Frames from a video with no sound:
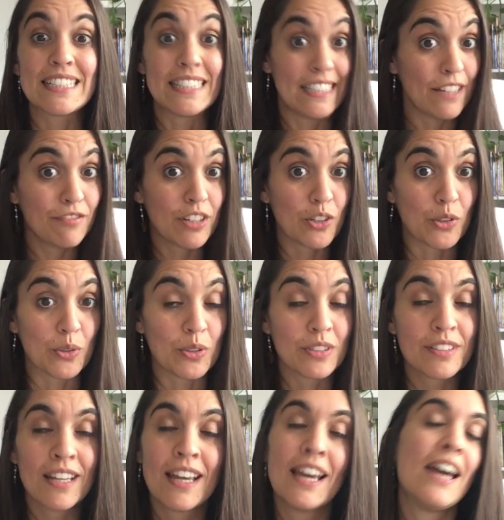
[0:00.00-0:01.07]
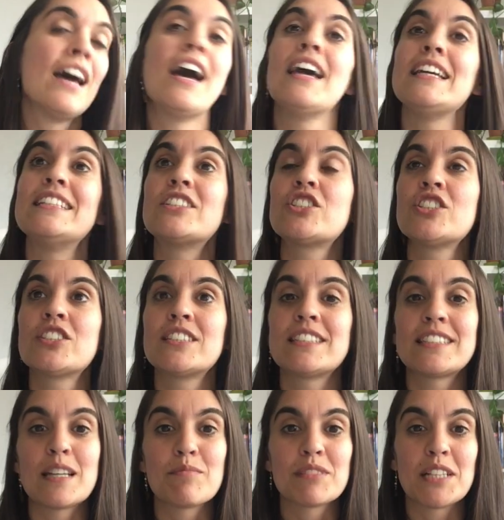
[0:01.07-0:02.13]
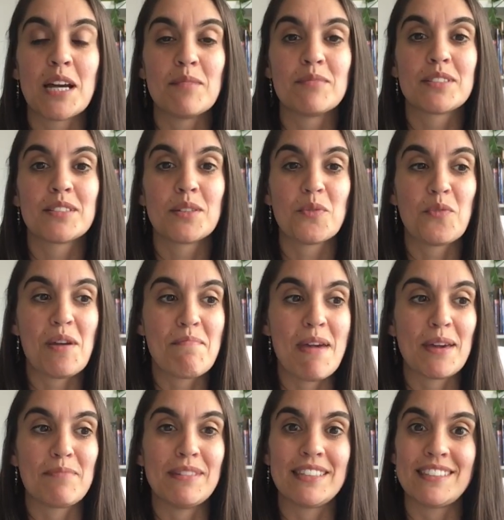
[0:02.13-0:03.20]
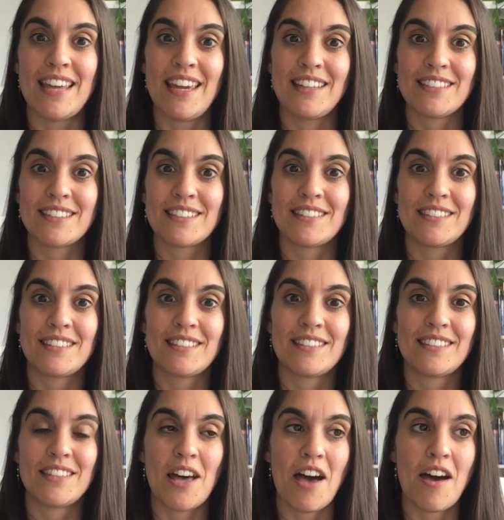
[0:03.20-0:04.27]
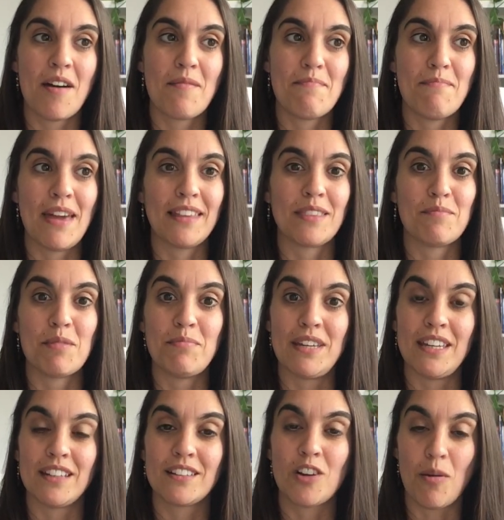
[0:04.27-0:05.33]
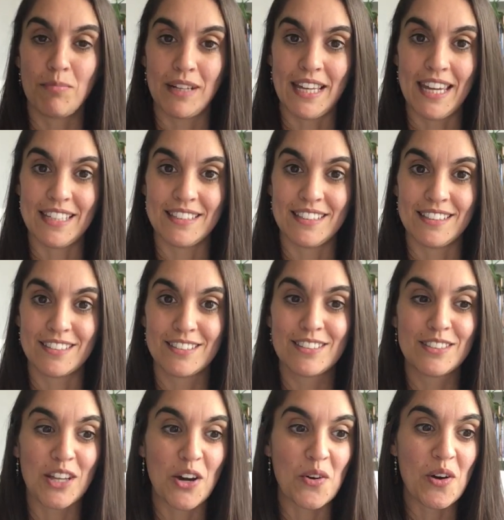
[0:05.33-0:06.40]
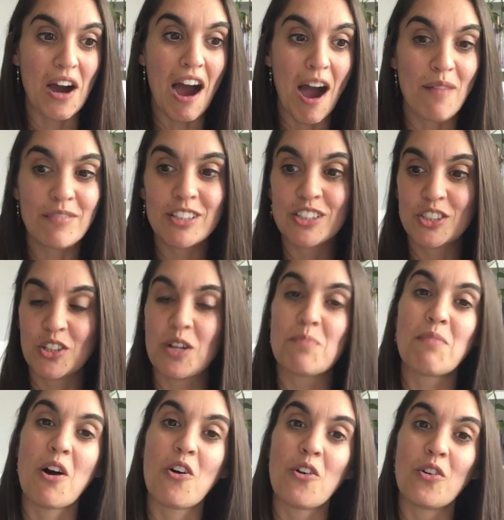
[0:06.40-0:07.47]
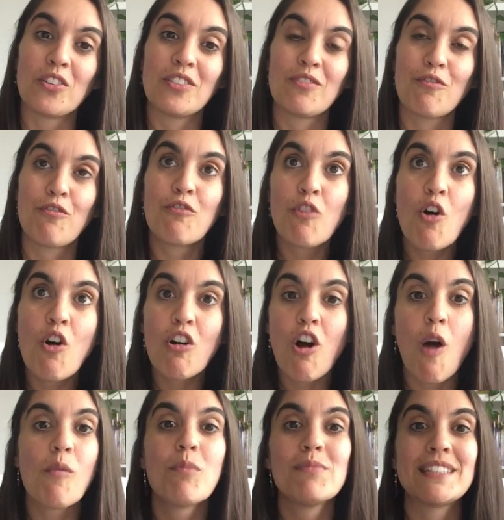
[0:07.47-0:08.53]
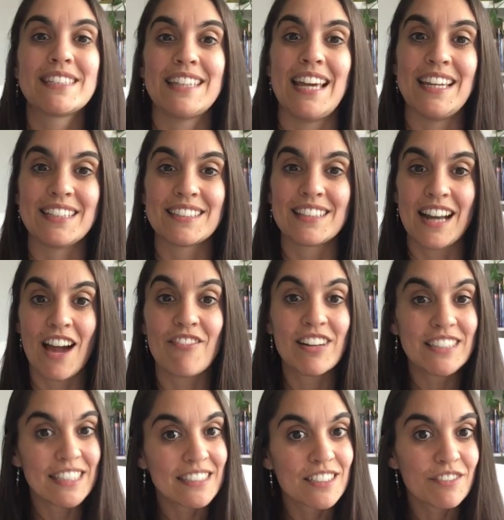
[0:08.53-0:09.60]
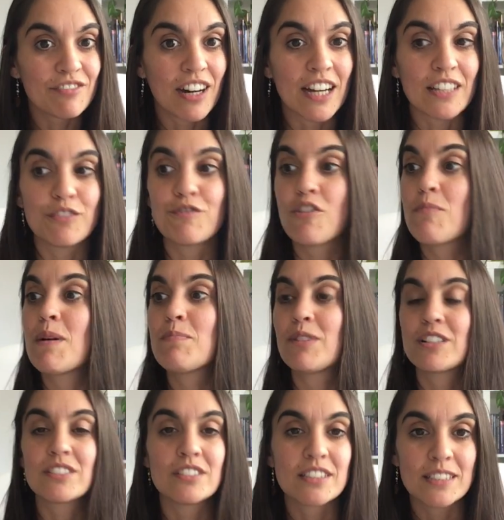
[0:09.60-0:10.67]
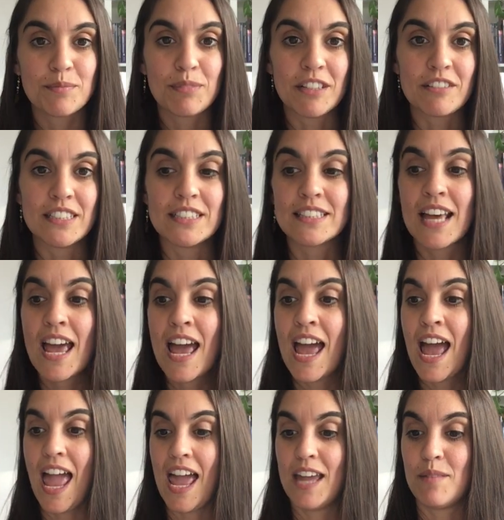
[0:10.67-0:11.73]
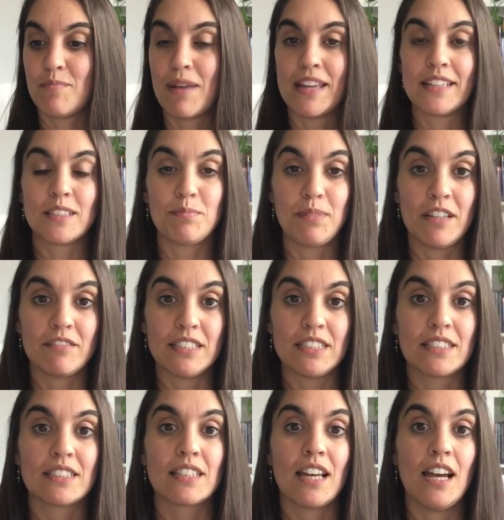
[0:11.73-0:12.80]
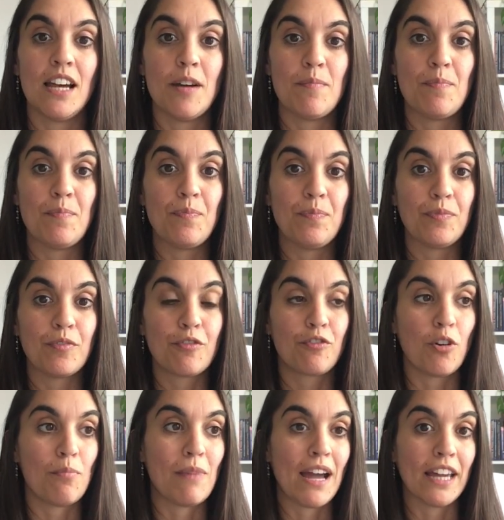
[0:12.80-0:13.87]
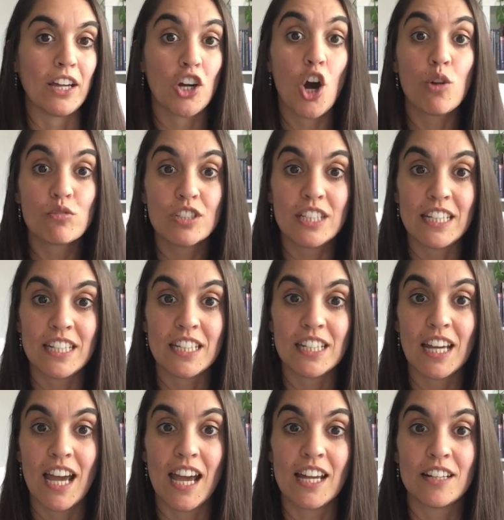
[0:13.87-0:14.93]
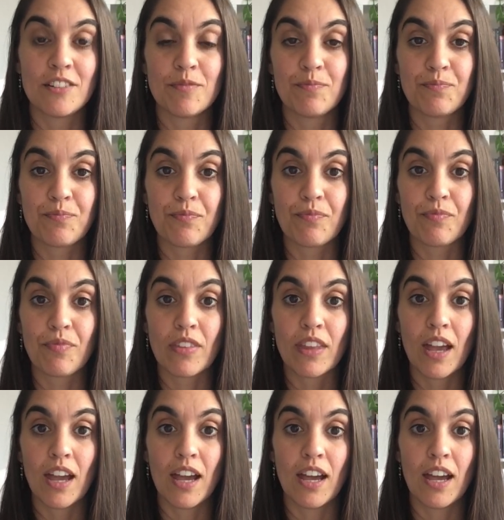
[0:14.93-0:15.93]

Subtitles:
difficult. It's just that sometimes we make mistakes that make them a bit complicated. So I'm going to talk about 4 common mistakes that I've identified from my personal experience and my experience from my coaching and